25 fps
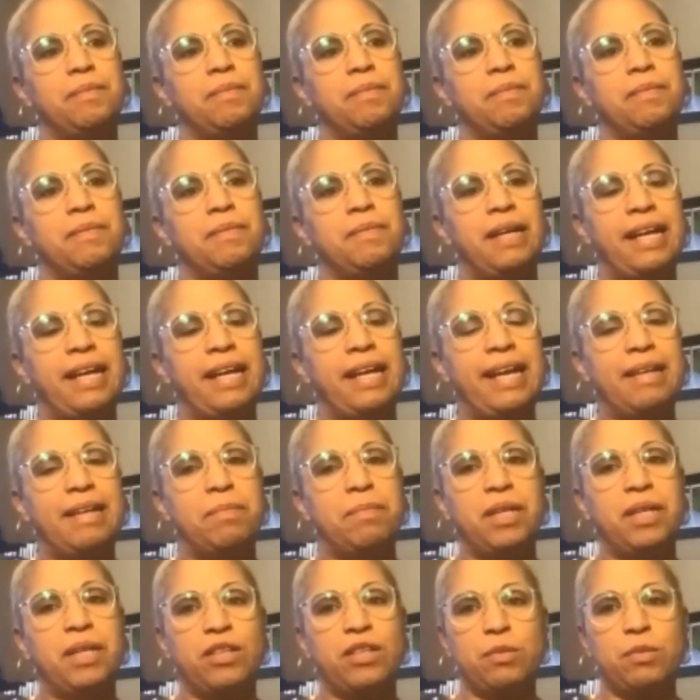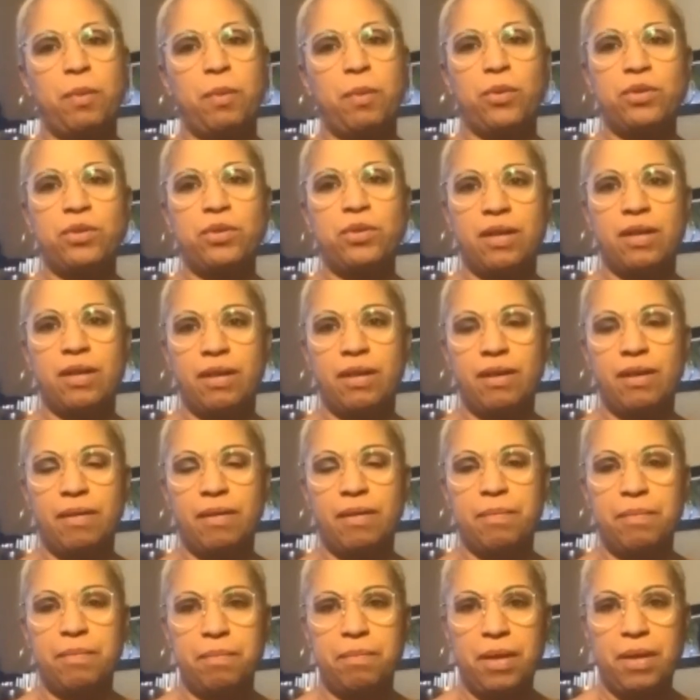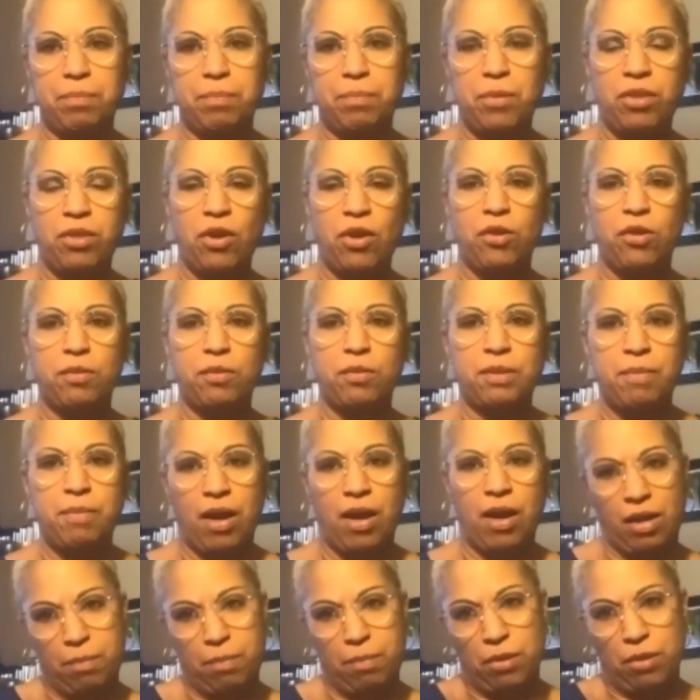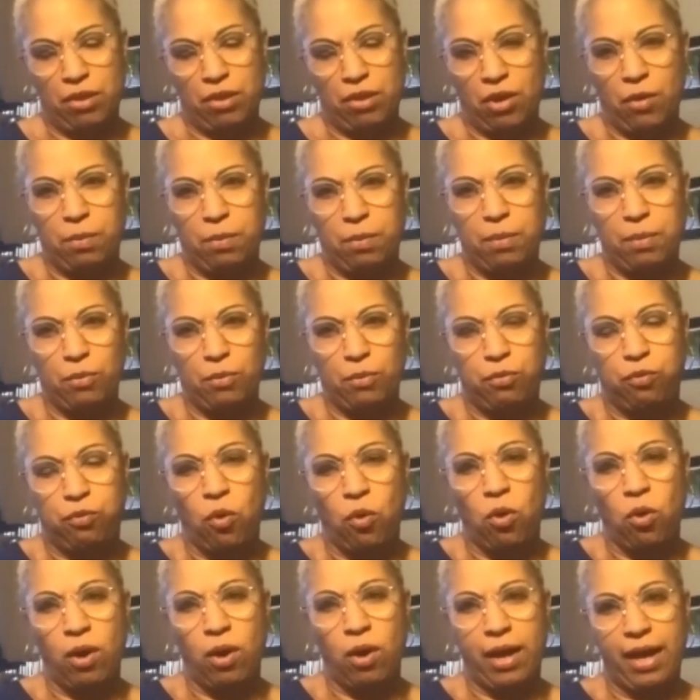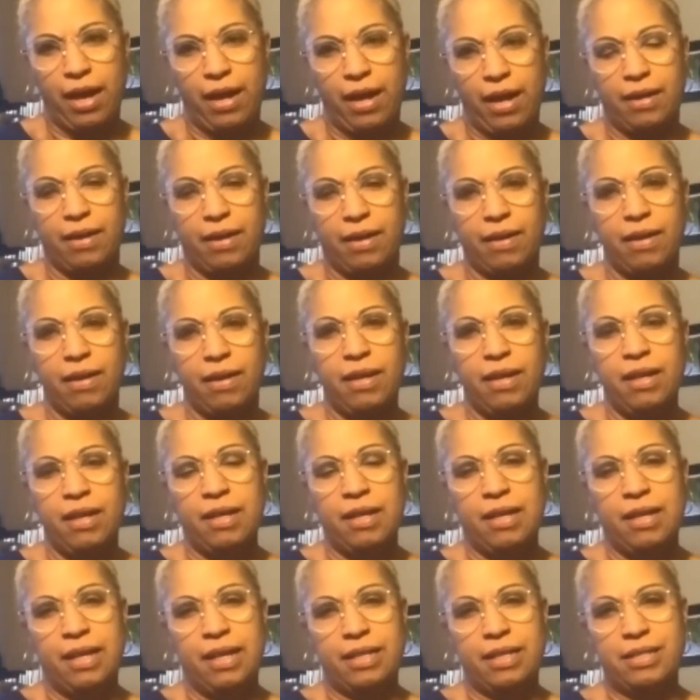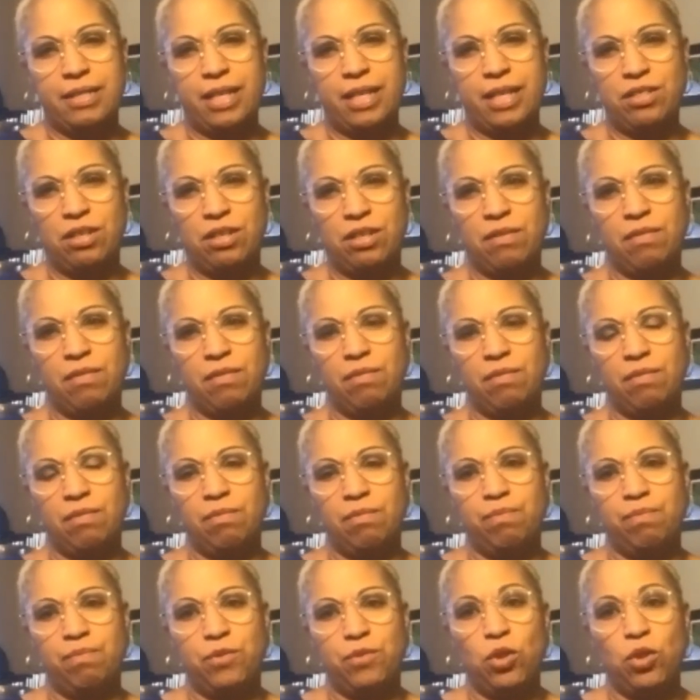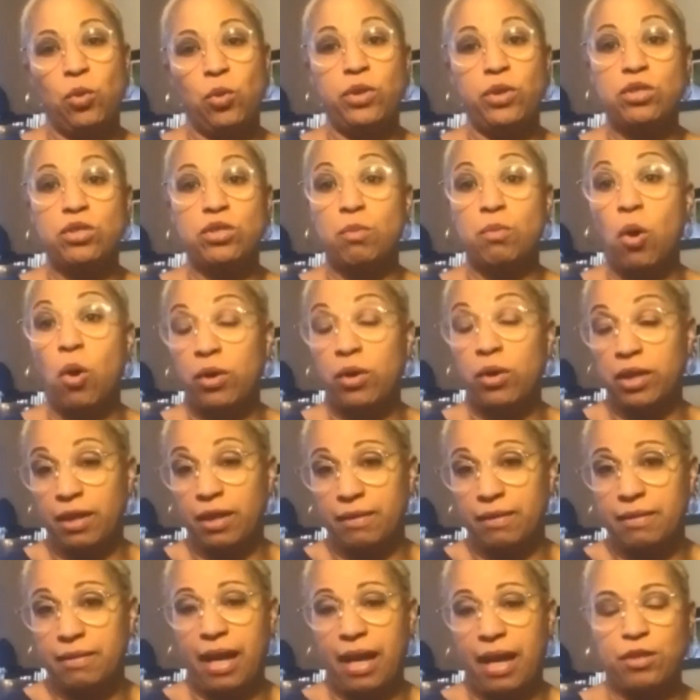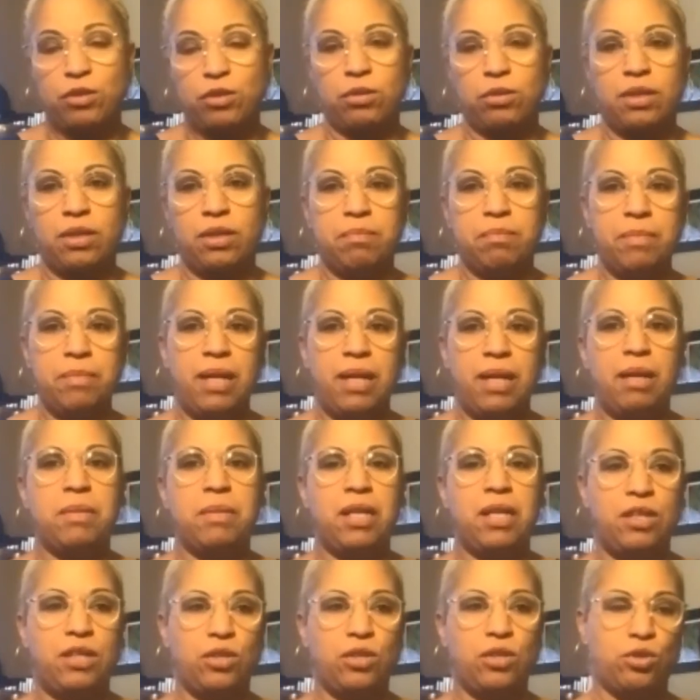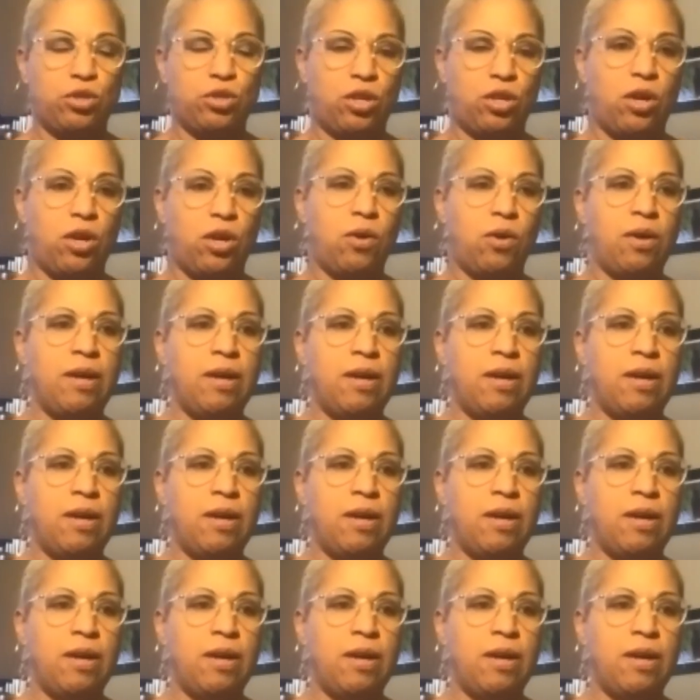I had been exposed to hypnotherapy before. I had a session to quit smoking, actually, many years ago,